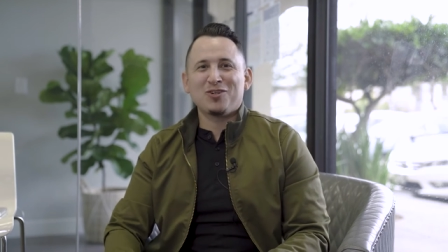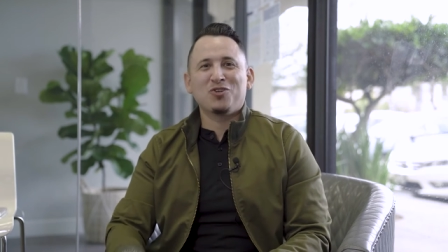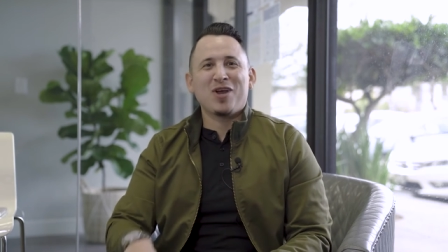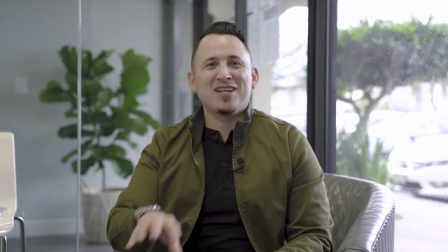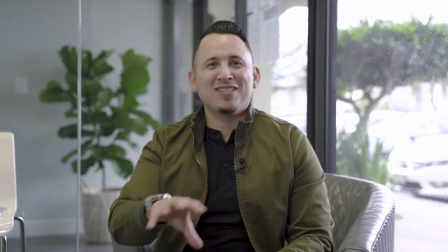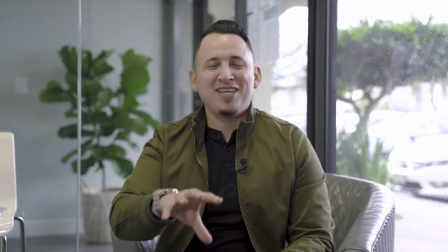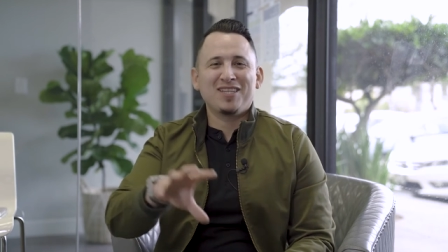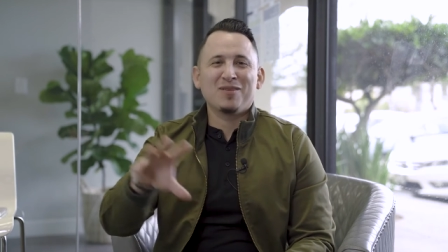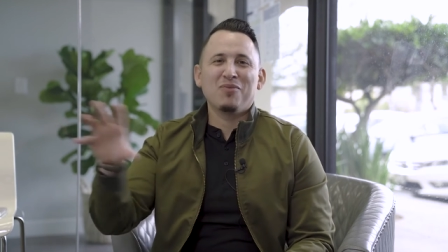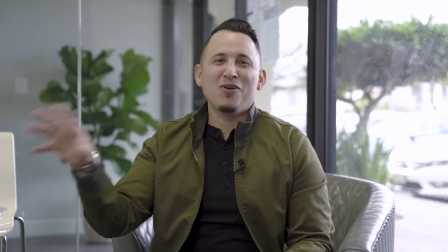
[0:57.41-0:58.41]
they're trying to
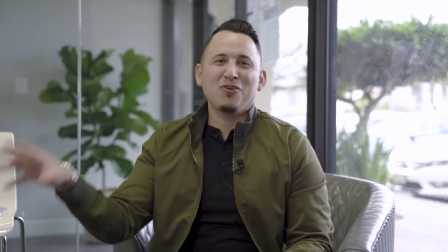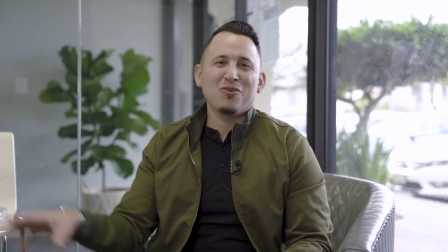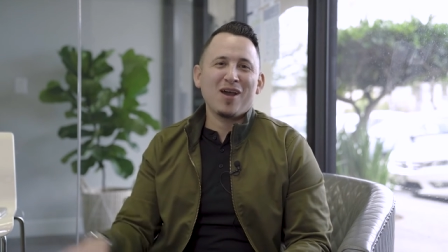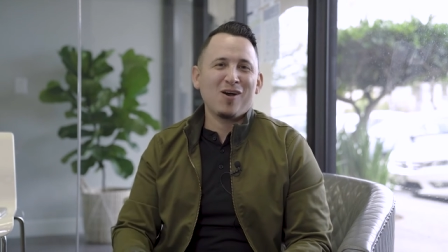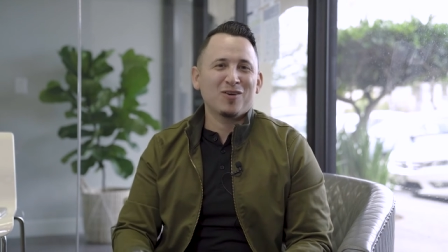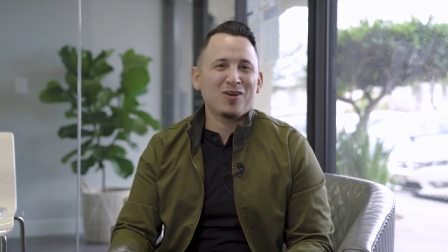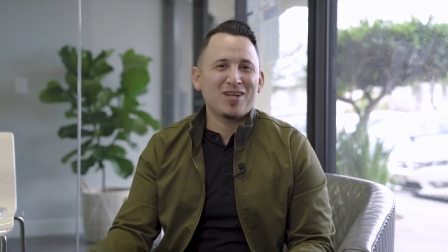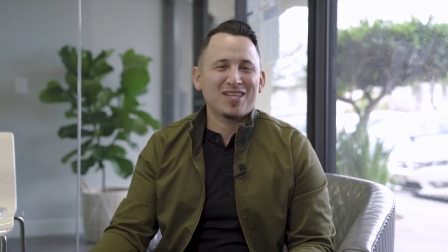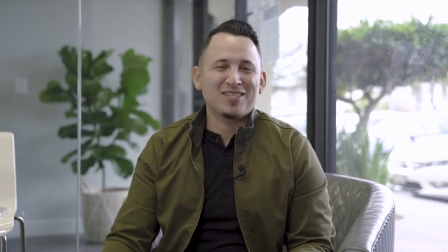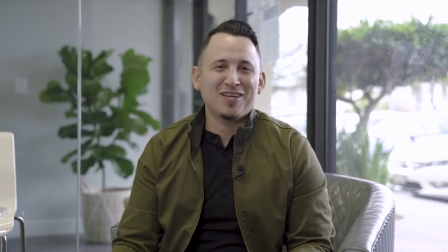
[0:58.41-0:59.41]
take the broker out and all
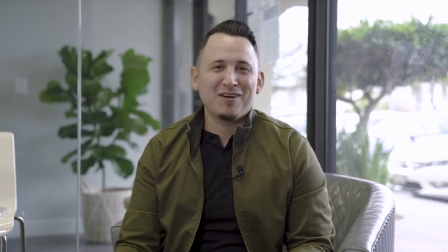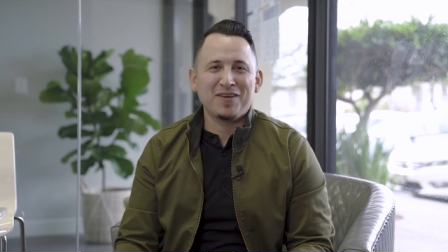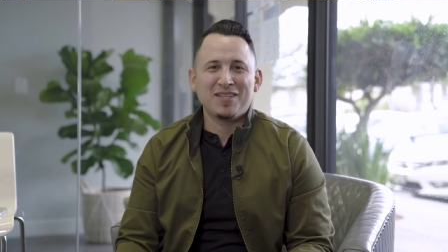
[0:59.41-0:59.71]
that stuff.